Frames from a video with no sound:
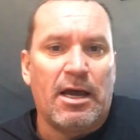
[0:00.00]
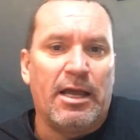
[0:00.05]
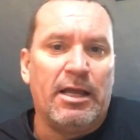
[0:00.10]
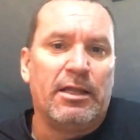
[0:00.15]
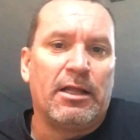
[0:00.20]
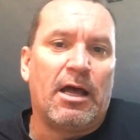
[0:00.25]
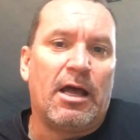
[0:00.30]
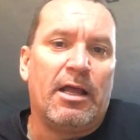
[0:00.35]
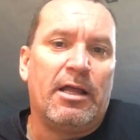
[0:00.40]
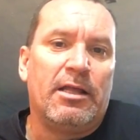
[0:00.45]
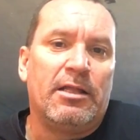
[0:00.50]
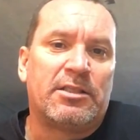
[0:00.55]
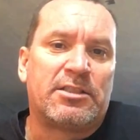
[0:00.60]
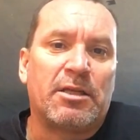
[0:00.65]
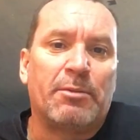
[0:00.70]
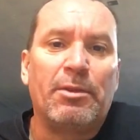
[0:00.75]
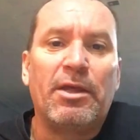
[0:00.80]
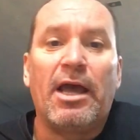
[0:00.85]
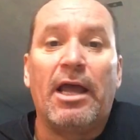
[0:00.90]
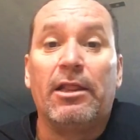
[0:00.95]
in
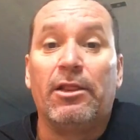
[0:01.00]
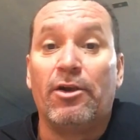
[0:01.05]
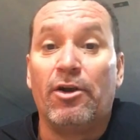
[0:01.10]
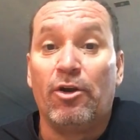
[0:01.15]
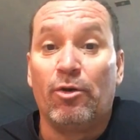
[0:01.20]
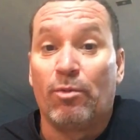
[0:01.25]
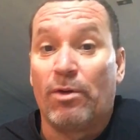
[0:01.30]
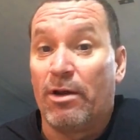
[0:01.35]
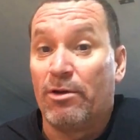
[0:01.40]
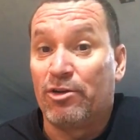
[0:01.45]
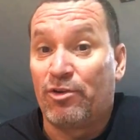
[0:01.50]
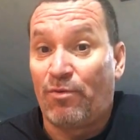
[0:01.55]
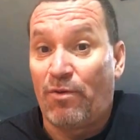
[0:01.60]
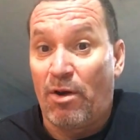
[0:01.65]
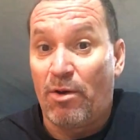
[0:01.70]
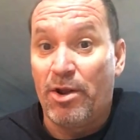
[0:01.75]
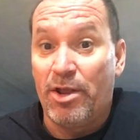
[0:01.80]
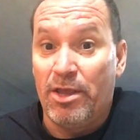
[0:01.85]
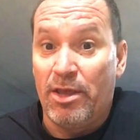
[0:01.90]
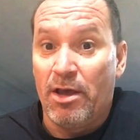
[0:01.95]
something I learned when I was
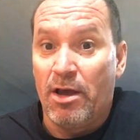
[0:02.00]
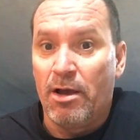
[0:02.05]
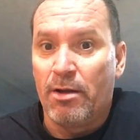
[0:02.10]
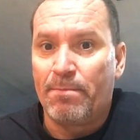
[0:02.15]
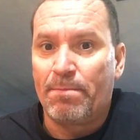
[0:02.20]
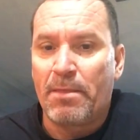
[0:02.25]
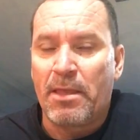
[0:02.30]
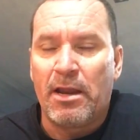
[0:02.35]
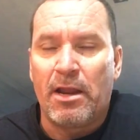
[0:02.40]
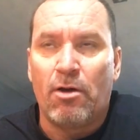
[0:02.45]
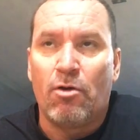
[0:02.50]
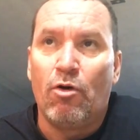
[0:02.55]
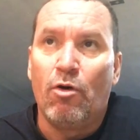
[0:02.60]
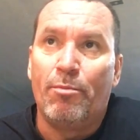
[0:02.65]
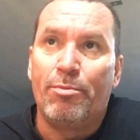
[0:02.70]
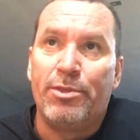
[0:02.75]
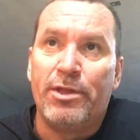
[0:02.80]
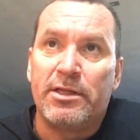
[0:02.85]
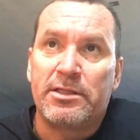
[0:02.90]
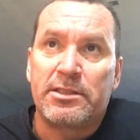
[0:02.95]
very young, and I
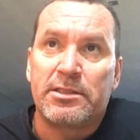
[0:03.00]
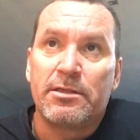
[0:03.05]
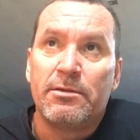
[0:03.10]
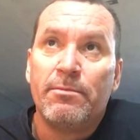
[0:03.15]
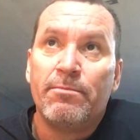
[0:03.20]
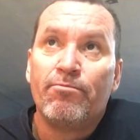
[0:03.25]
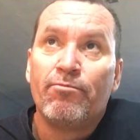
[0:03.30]
hope this